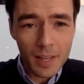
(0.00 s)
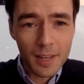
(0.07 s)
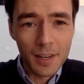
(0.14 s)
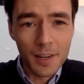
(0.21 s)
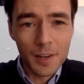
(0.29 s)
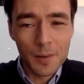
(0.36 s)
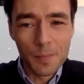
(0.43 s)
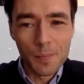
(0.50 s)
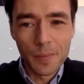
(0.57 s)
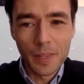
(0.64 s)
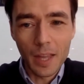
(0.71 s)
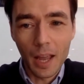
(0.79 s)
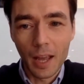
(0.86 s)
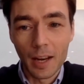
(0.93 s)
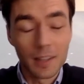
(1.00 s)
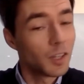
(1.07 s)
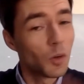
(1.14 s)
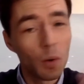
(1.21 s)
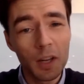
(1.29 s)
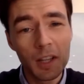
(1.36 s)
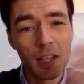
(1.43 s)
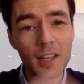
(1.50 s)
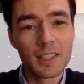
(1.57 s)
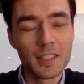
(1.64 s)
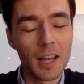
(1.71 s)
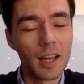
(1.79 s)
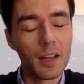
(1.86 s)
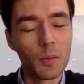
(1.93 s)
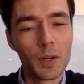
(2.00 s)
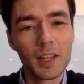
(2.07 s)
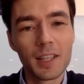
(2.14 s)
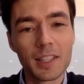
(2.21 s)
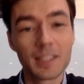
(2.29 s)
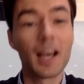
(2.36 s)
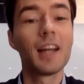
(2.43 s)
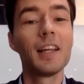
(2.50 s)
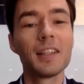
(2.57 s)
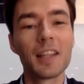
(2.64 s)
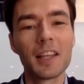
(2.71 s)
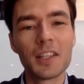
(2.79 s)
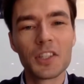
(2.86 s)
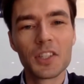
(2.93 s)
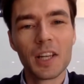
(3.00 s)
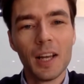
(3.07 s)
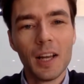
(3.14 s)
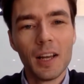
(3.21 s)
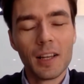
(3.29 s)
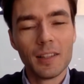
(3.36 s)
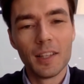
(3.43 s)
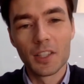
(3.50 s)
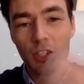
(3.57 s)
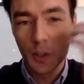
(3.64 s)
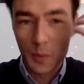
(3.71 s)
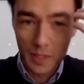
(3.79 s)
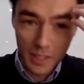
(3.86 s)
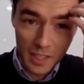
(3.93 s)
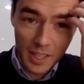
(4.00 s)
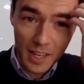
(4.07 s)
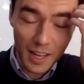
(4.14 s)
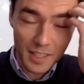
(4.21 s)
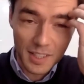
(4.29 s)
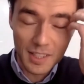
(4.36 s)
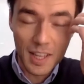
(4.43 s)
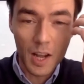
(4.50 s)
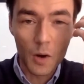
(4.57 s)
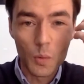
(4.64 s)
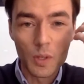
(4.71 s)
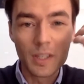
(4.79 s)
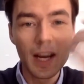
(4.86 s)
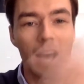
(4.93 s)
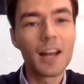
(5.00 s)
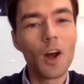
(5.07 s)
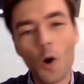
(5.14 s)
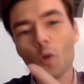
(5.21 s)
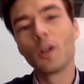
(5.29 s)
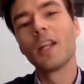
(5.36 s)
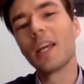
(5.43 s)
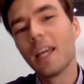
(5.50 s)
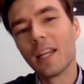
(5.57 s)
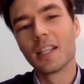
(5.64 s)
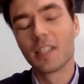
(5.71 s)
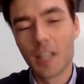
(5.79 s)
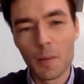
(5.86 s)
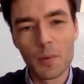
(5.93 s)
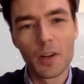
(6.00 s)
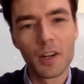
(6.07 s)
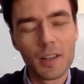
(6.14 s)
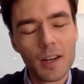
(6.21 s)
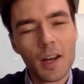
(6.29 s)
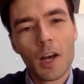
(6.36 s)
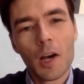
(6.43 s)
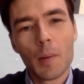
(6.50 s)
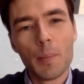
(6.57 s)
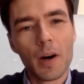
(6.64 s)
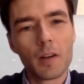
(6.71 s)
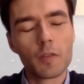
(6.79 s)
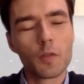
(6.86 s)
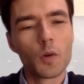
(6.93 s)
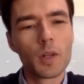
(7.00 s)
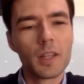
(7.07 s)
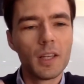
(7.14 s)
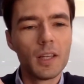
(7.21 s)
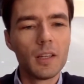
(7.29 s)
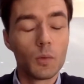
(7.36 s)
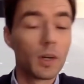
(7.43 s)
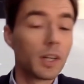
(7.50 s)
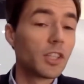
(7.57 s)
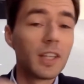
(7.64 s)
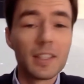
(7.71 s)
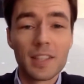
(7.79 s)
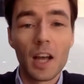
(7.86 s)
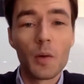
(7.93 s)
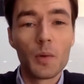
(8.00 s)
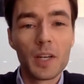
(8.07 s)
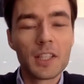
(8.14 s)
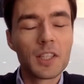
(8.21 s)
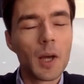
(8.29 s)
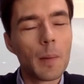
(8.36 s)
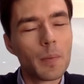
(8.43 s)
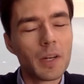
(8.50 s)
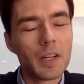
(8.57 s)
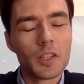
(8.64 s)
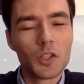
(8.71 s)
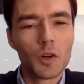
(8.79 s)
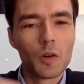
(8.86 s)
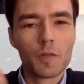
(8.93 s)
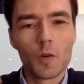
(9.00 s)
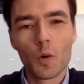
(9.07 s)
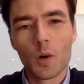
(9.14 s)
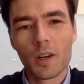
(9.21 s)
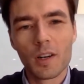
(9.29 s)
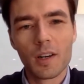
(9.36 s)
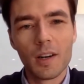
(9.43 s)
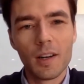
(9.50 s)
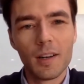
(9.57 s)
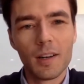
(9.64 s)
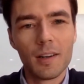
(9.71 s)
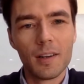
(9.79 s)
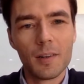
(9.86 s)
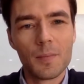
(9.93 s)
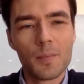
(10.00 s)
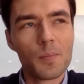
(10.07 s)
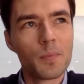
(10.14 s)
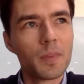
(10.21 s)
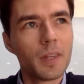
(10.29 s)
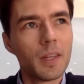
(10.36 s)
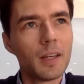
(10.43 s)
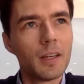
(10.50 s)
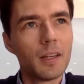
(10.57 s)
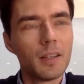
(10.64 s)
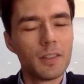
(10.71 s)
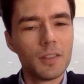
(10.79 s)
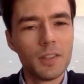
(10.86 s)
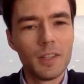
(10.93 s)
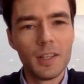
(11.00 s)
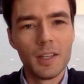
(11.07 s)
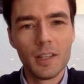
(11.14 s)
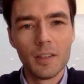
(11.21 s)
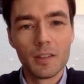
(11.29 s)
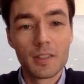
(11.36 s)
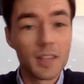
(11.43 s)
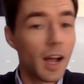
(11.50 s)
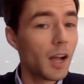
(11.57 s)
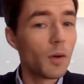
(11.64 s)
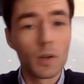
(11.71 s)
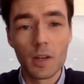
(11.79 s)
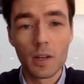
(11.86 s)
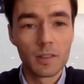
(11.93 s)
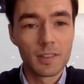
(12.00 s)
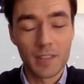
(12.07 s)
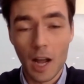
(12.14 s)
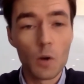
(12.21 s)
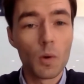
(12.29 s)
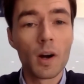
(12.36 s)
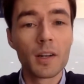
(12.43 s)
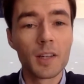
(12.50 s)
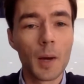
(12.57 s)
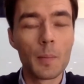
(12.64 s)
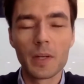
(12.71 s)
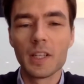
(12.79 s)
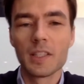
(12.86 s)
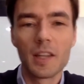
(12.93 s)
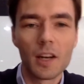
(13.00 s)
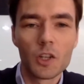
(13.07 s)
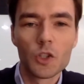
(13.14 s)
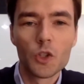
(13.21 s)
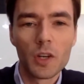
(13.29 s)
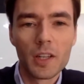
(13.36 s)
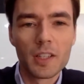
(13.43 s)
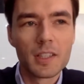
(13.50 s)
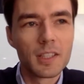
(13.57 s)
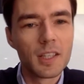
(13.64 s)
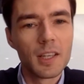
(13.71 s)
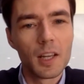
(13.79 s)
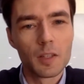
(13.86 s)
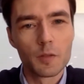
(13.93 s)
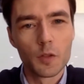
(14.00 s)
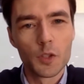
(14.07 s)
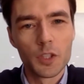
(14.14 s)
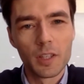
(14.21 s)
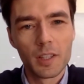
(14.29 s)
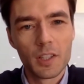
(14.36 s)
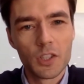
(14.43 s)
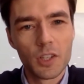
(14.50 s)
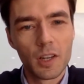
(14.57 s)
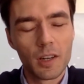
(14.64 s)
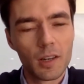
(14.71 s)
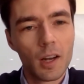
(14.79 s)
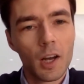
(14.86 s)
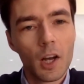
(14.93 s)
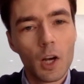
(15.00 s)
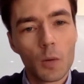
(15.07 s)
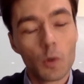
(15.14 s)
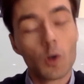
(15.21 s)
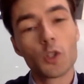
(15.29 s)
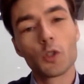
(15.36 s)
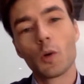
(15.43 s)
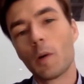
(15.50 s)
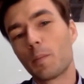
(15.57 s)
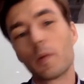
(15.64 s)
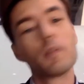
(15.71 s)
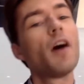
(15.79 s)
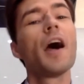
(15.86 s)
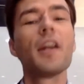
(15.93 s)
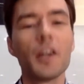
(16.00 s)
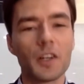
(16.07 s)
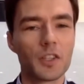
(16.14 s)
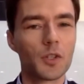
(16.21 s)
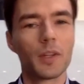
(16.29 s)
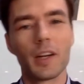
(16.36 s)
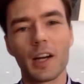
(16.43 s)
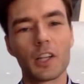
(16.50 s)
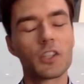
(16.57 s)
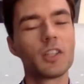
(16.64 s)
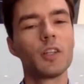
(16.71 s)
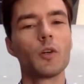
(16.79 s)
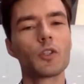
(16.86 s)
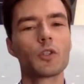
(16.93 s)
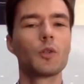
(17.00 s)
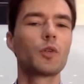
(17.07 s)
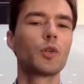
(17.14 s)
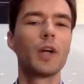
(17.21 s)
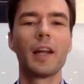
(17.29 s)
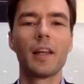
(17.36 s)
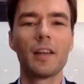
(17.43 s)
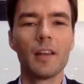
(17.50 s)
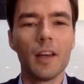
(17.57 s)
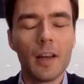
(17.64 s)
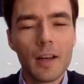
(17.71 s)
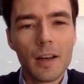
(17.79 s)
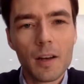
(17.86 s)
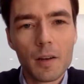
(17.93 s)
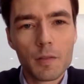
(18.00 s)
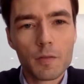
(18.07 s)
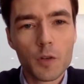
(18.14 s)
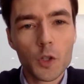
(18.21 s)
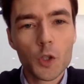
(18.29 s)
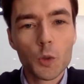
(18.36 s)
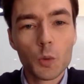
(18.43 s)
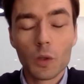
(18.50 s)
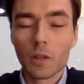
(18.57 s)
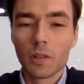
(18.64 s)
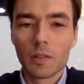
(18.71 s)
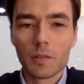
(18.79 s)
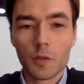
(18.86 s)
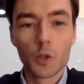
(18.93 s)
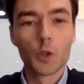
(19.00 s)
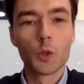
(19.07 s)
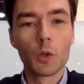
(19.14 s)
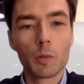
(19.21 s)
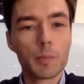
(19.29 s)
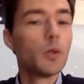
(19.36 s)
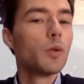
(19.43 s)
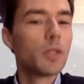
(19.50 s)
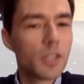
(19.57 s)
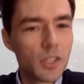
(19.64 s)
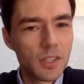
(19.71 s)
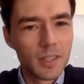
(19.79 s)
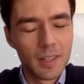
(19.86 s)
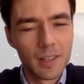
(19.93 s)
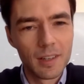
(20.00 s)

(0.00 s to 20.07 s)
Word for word: um, and i think one of the one of the exciting things this year with ces is that we're not only an exhibitor but for the we're actually a Taiwanese company, so for um, uh, the Taiwan Taiwan companies that are joining CES virtually this year, we're also a provider. So they're actually also creating uh, virtual virtual booths. Uh,